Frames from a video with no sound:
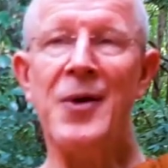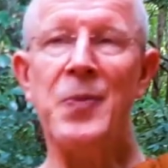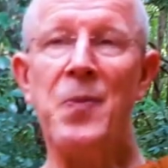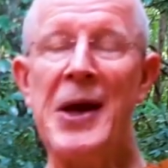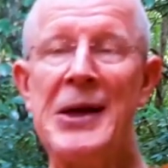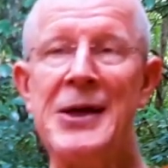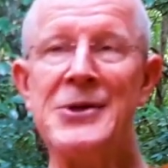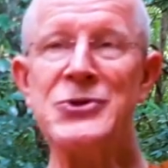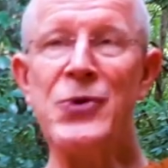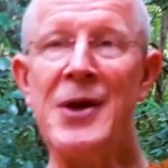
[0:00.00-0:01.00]
Mainly
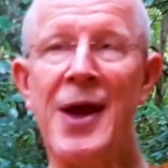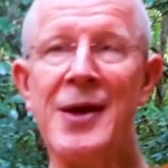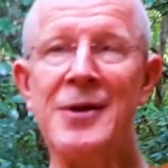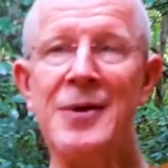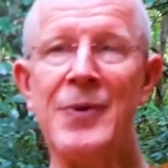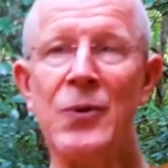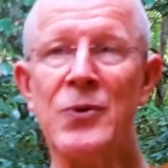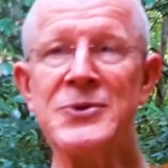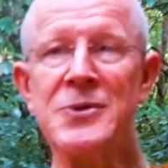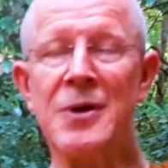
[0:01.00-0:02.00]
in Sri Lanka, but
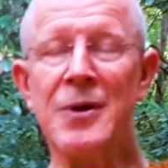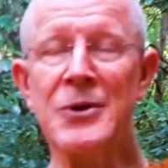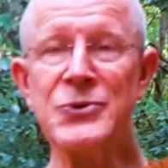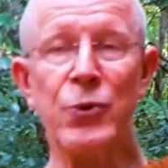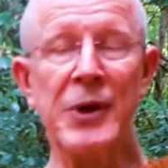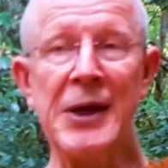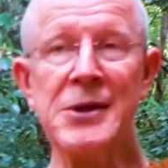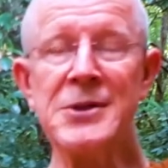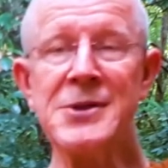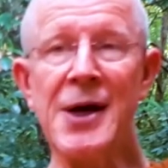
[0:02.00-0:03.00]
also I was
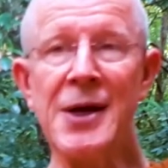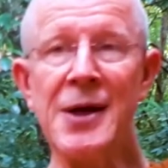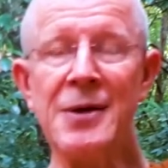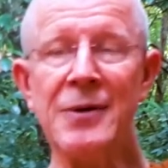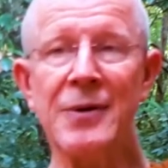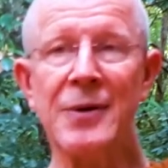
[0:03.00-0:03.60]
ordained in Thailand.